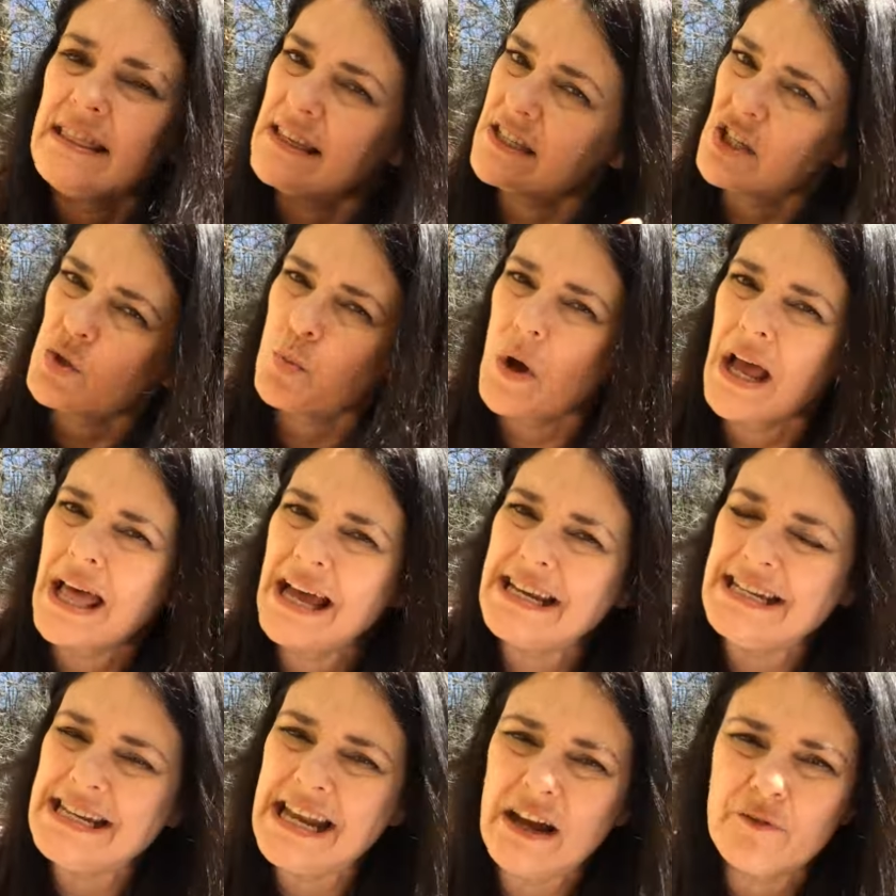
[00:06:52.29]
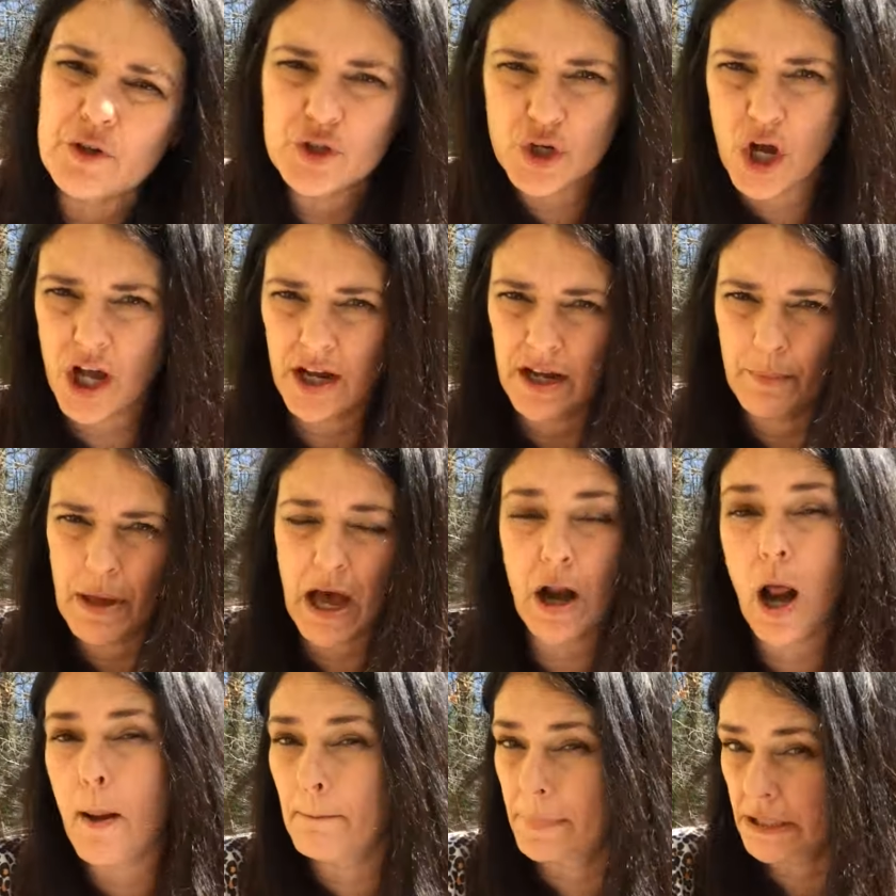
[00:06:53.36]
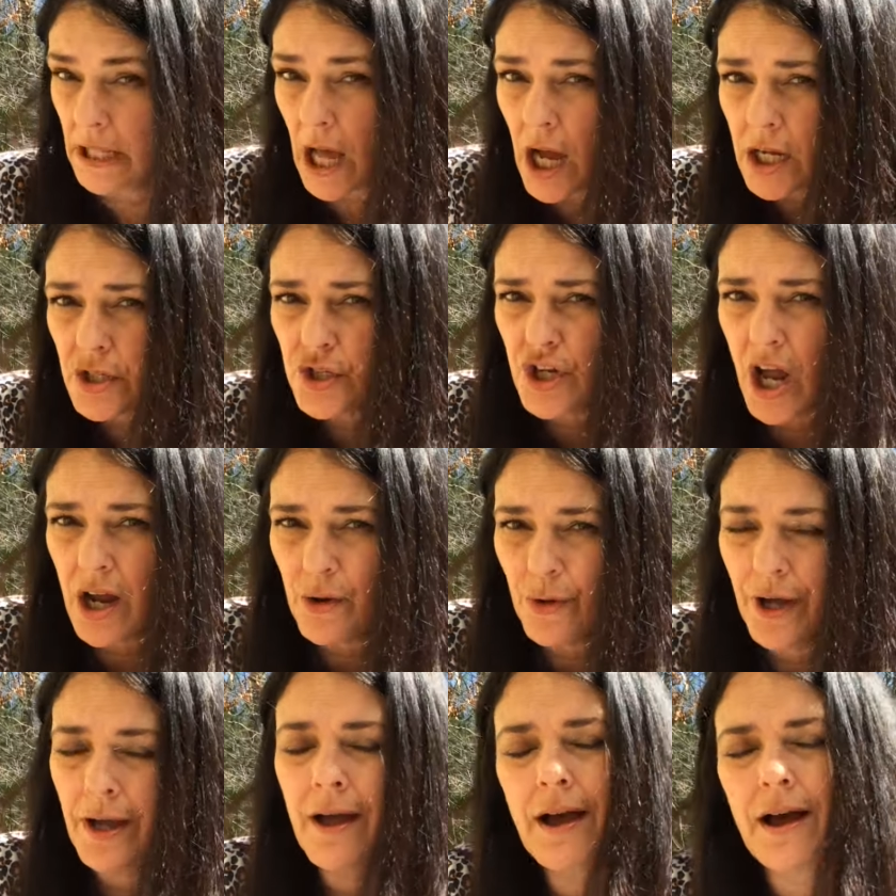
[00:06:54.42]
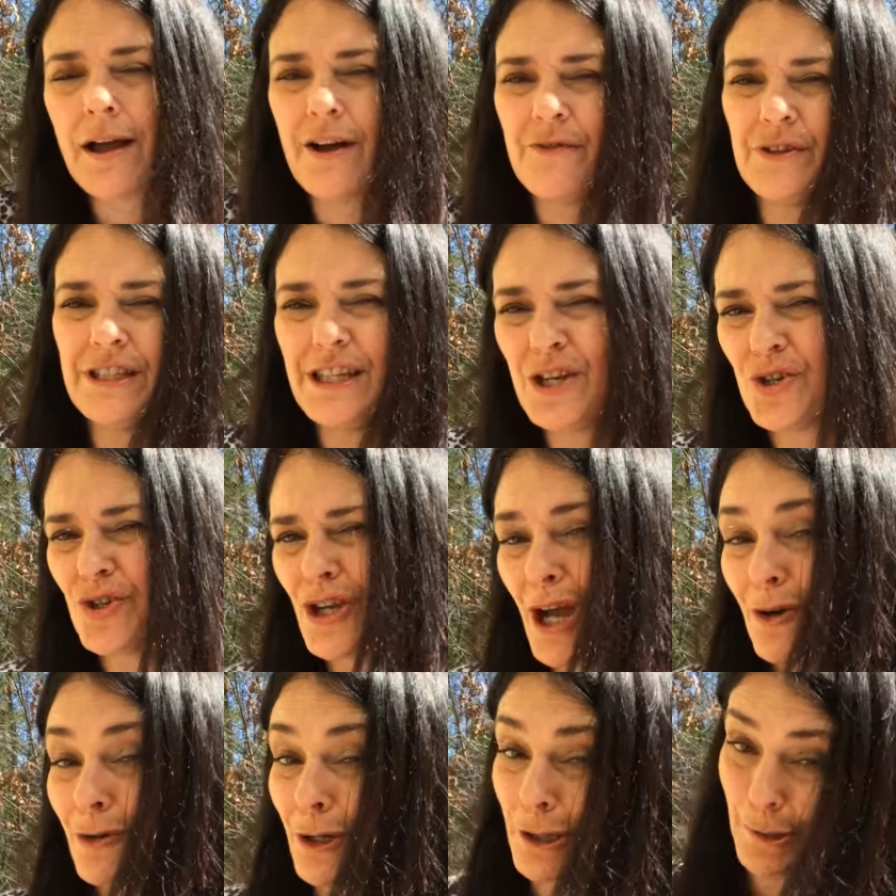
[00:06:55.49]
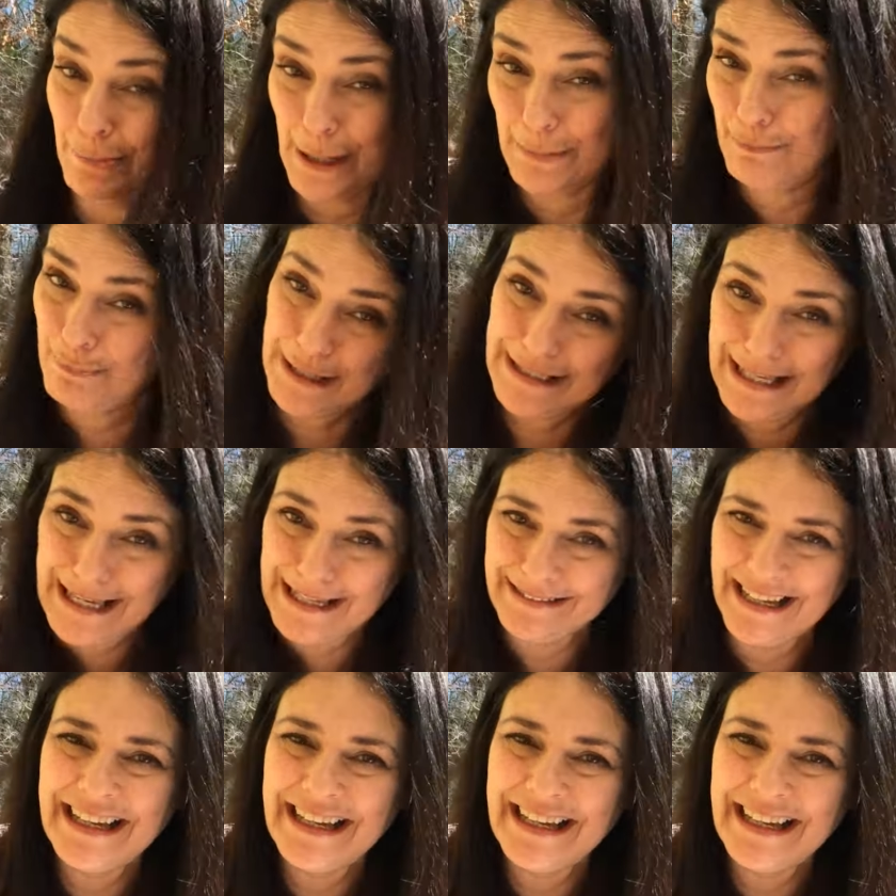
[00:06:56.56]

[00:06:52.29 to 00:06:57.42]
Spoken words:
This is why I never talk about a blocked chakra. I often say your chakra could be busy.